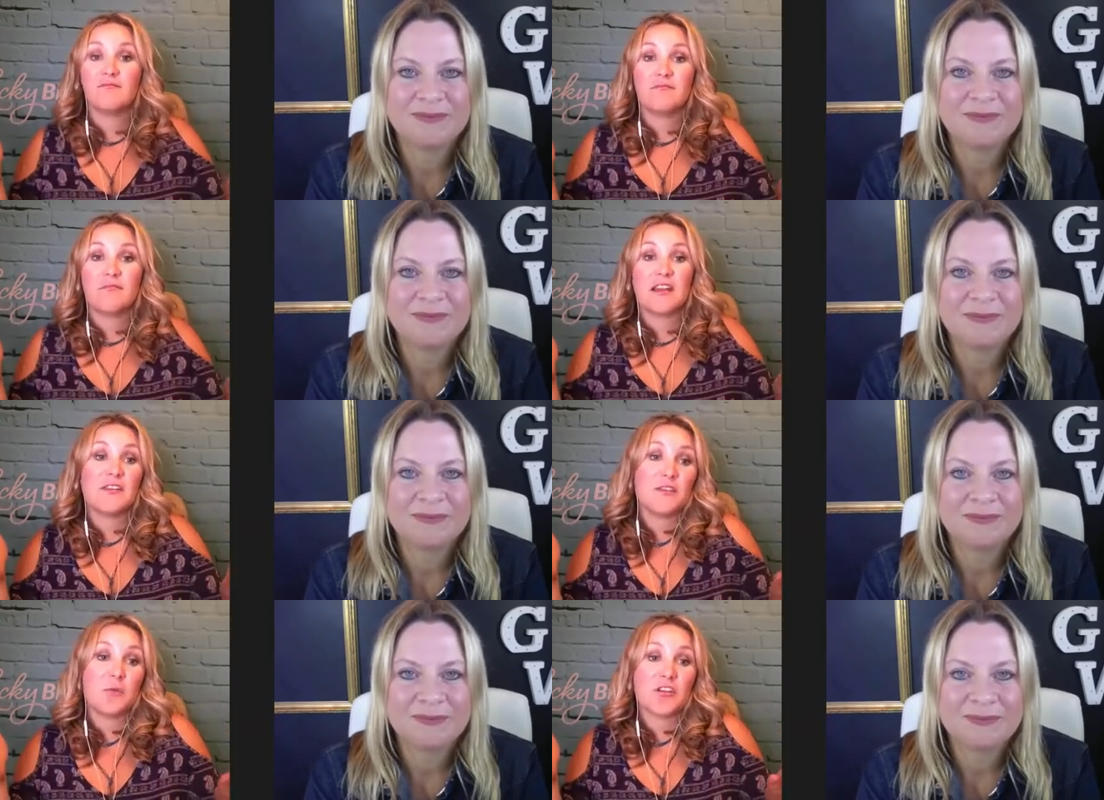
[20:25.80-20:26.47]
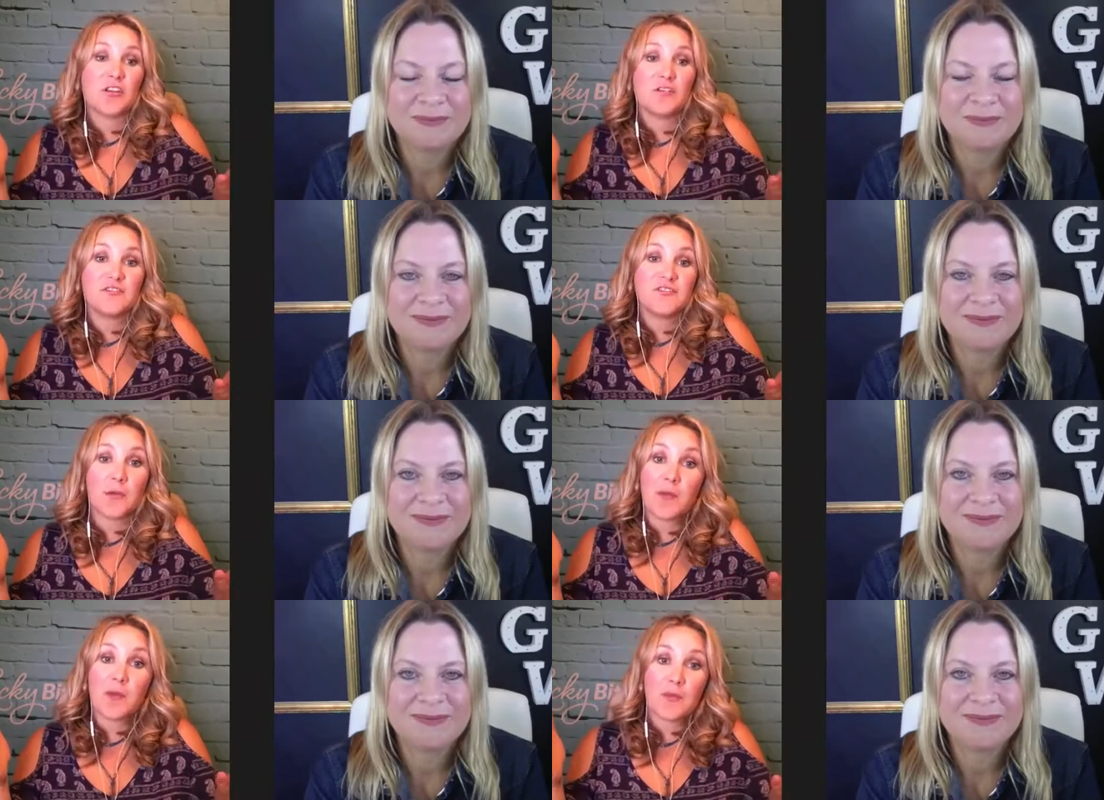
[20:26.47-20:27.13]
Speaker 1: and if you want to
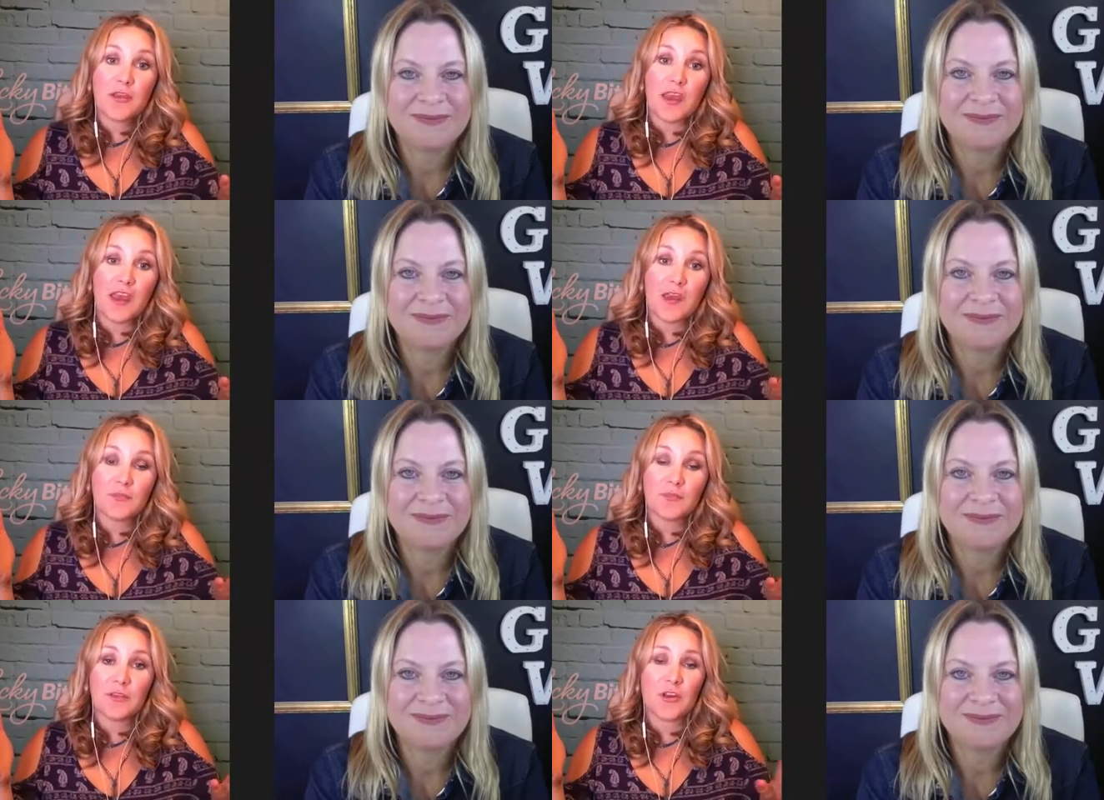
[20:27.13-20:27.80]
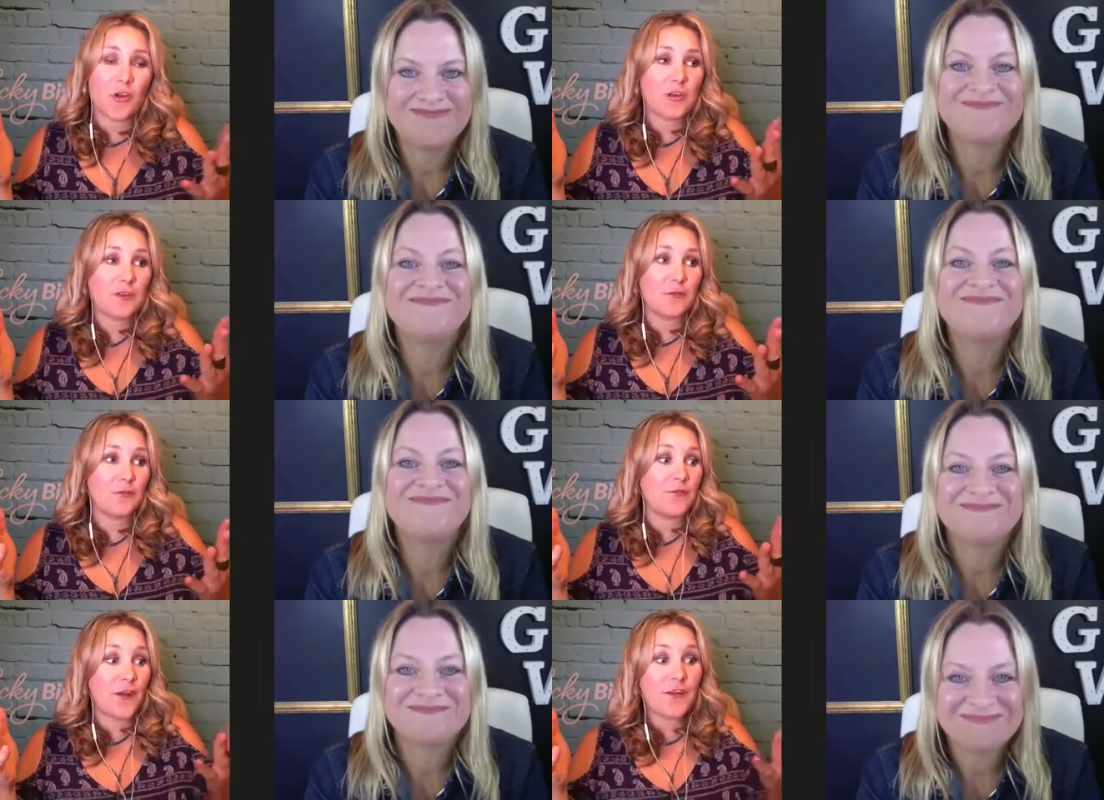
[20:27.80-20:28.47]
join my boot camp, you know,
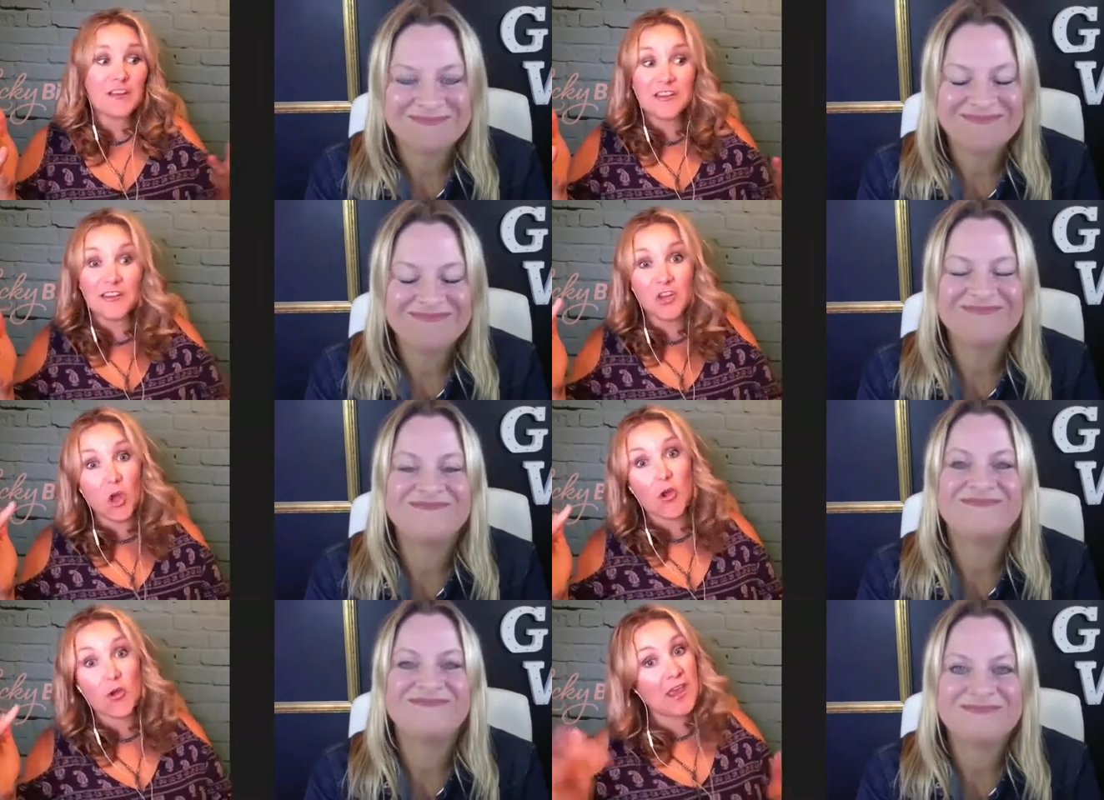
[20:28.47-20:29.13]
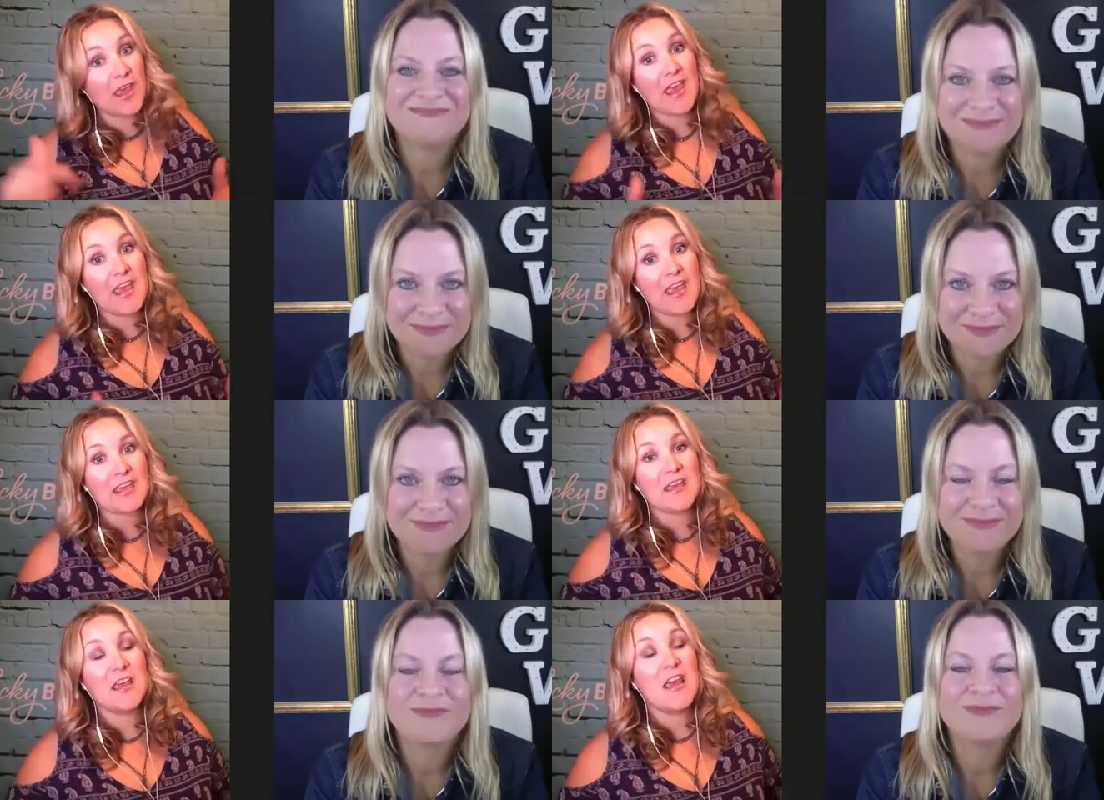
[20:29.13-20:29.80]
very low
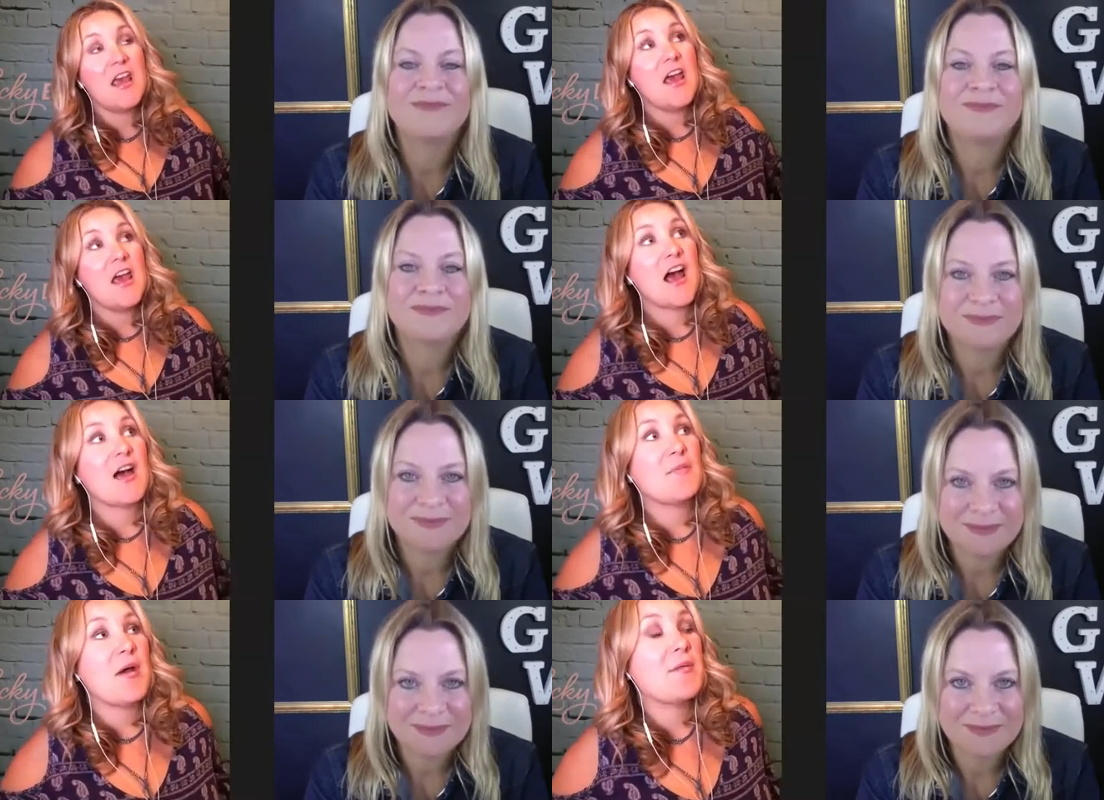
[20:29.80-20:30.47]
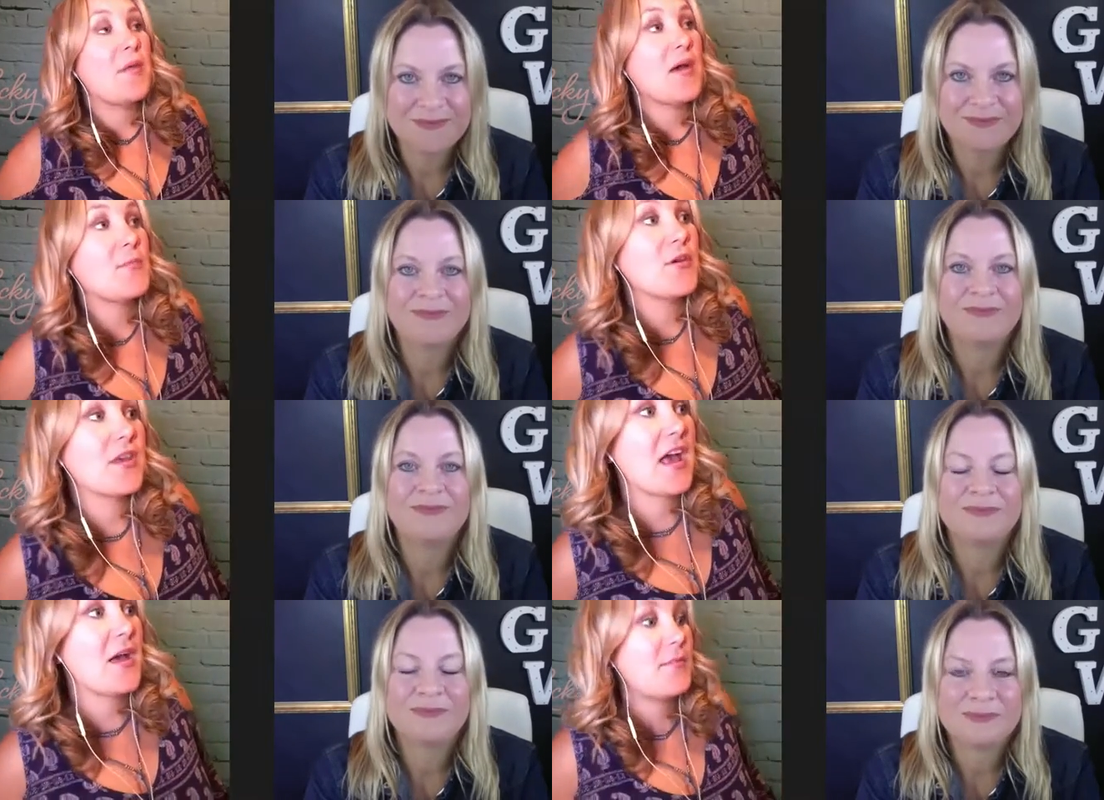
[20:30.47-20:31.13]
key. Um, and my boot
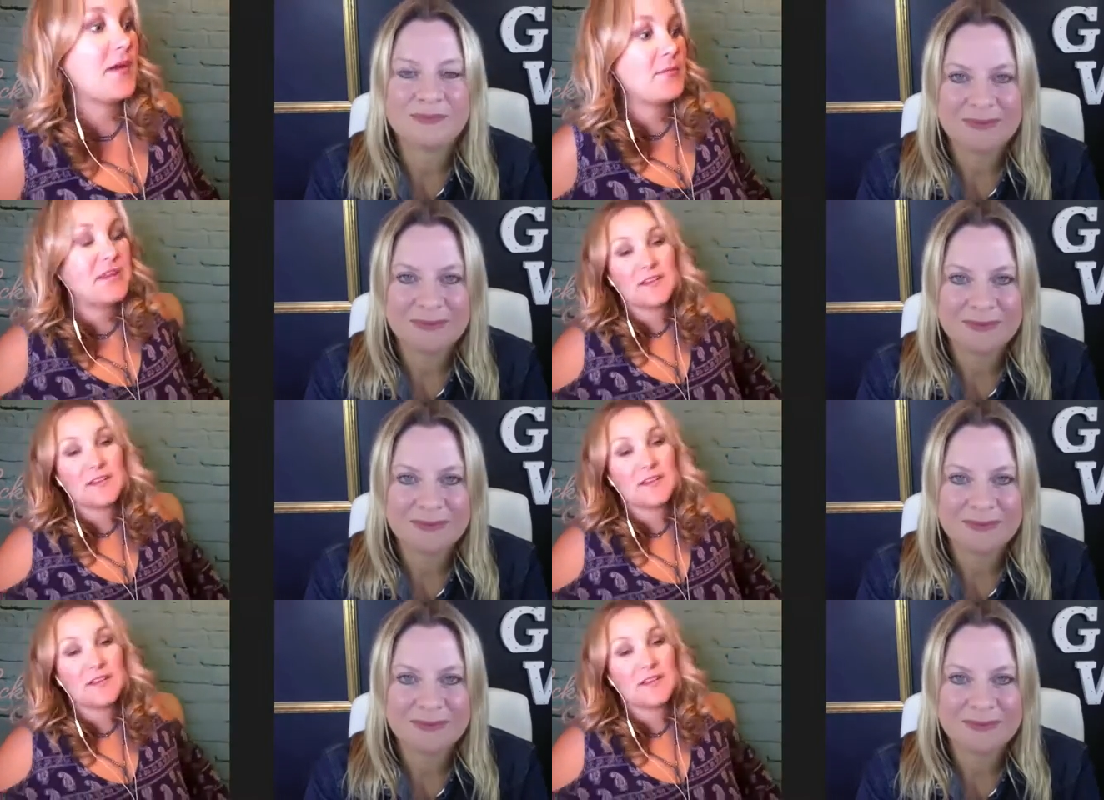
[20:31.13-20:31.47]
camp, I mean, it's